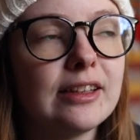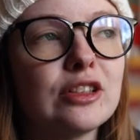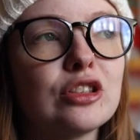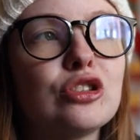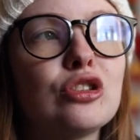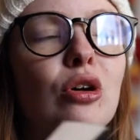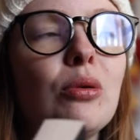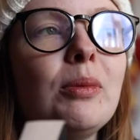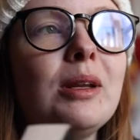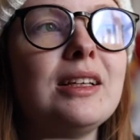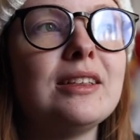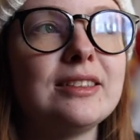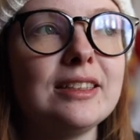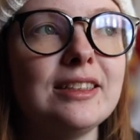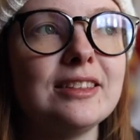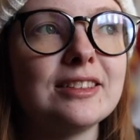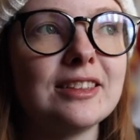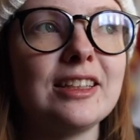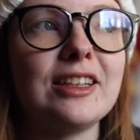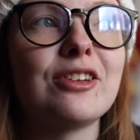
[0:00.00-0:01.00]
There's so many
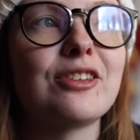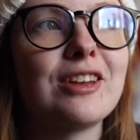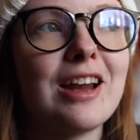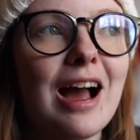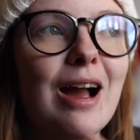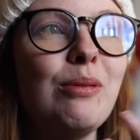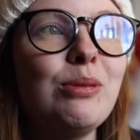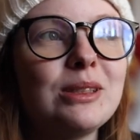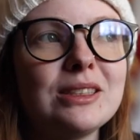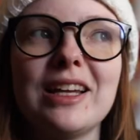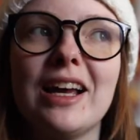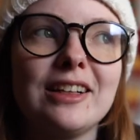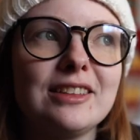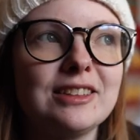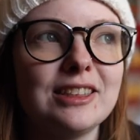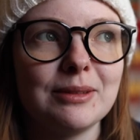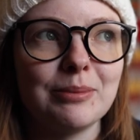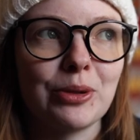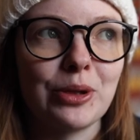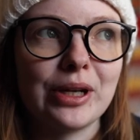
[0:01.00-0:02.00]
scenes in here that I was
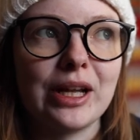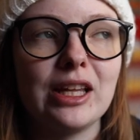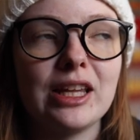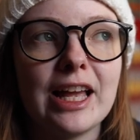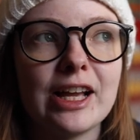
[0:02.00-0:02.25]
texting Maria